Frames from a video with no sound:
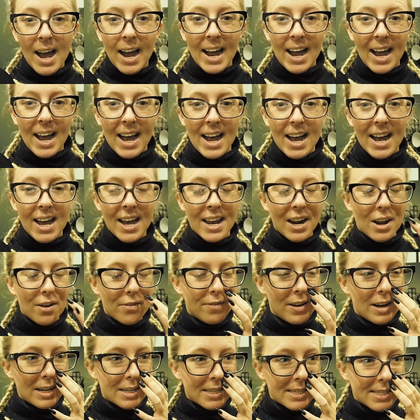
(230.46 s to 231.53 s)
And I
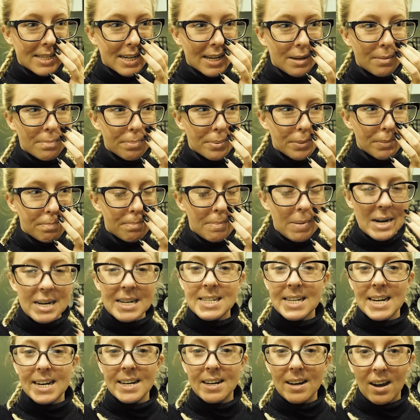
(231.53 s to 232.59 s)
fell asleep
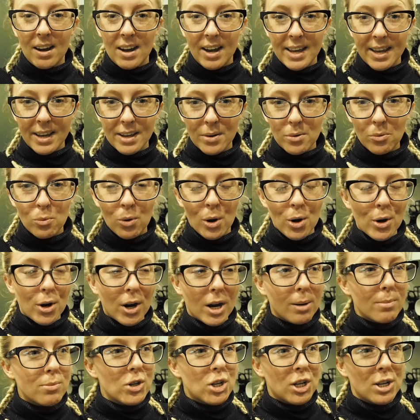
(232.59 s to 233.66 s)
Monday night, woke
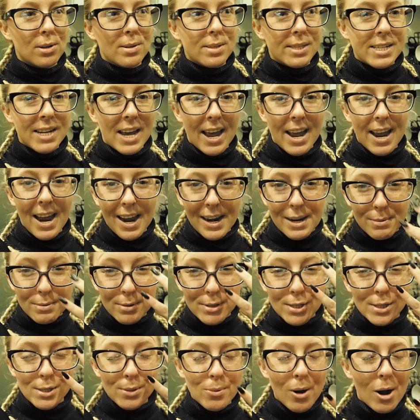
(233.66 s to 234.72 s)
up Tuesday and it was
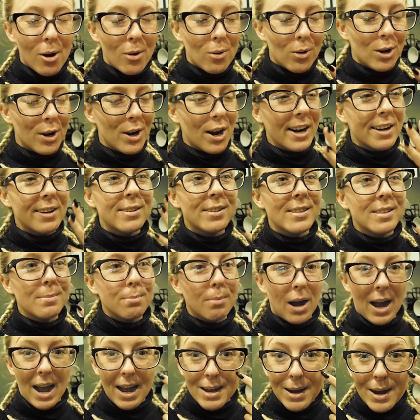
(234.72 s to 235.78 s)
swollen. I couldn't,
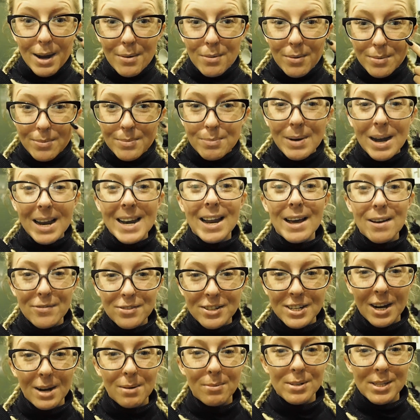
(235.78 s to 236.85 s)
my, uh, my
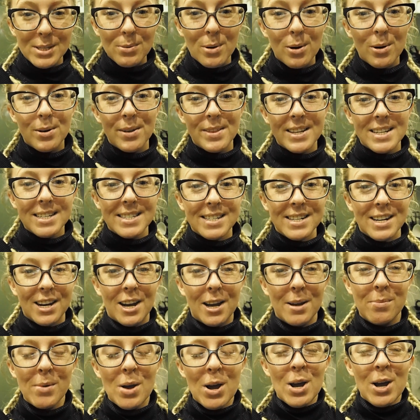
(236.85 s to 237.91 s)
left eye was swollen this
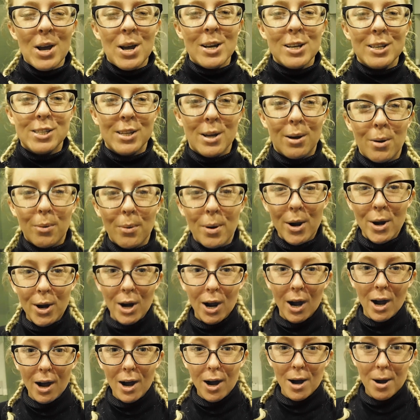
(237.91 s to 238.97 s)
time. So I
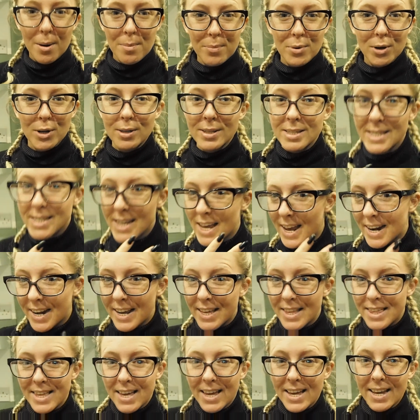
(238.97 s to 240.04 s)
woke up, couldn't see
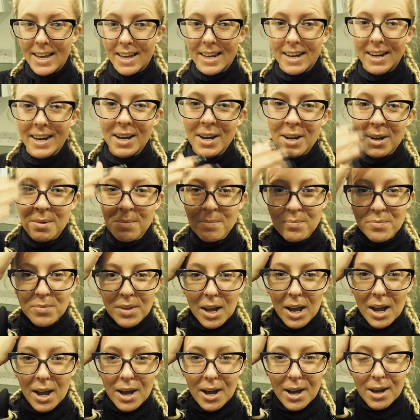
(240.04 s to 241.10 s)
anything,
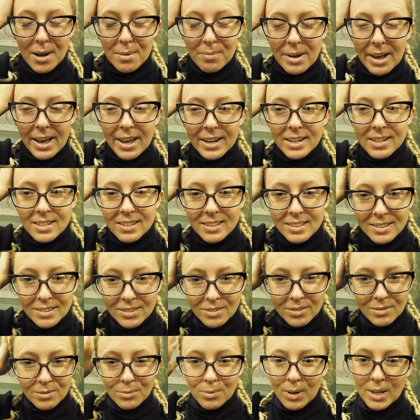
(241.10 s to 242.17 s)
um, and
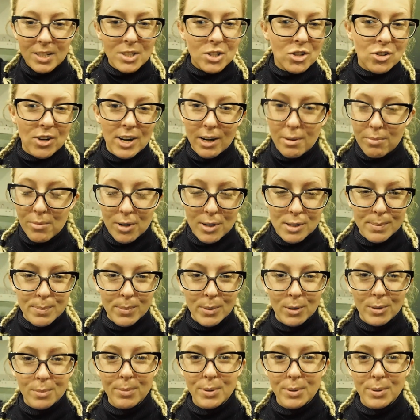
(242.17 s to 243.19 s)
went straight up the hospital